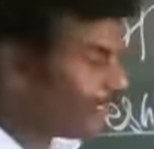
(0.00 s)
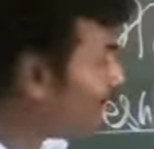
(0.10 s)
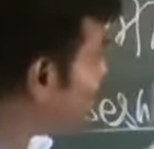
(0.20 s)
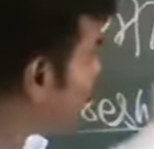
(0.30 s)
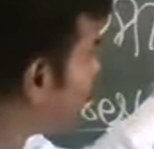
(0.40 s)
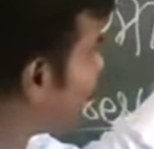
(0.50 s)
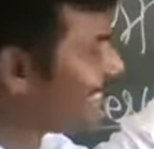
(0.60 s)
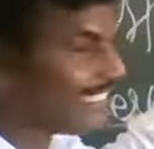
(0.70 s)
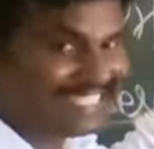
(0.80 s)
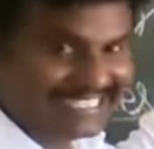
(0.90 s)
That means it
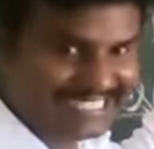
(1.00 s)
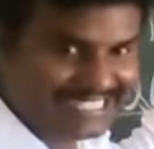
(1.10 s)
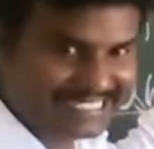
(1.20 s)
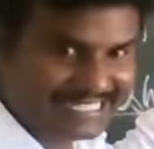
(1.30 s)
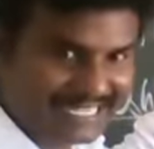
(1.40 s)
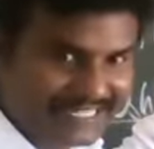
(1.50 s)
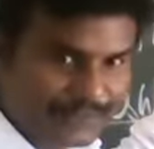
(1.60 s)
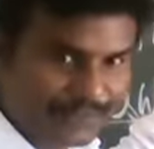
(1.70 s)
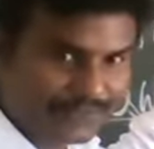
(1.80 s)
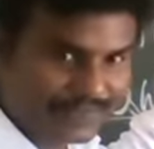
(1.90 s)
is resting
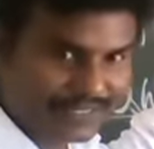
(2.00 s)
state.